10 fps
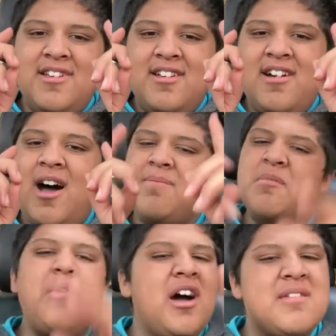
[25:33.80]

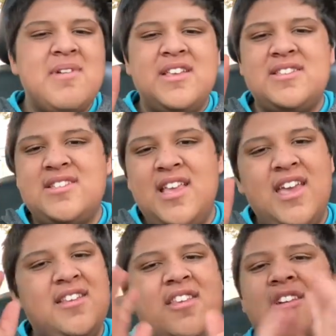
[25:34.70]
Optipotamus,
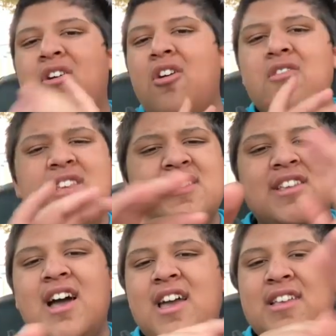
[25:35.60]
and all these
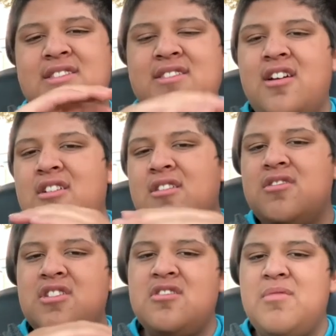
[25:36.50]
guys on
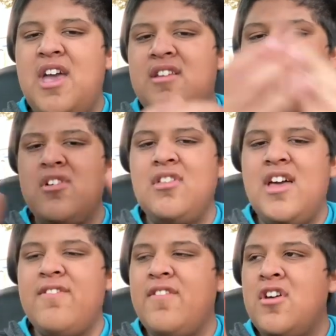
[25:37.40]
YouTube and real
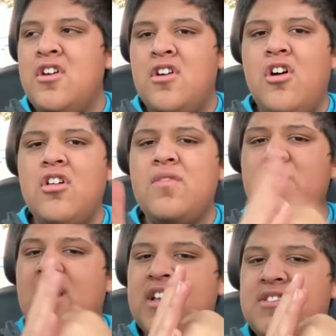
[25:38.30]
life, all of you
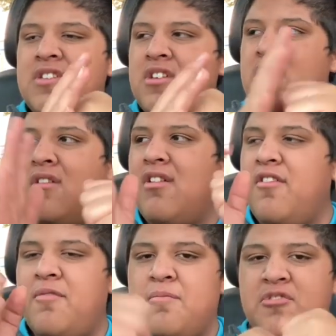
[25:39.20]
guys who
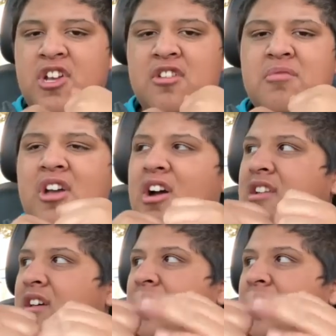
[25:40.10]
have cheered me on,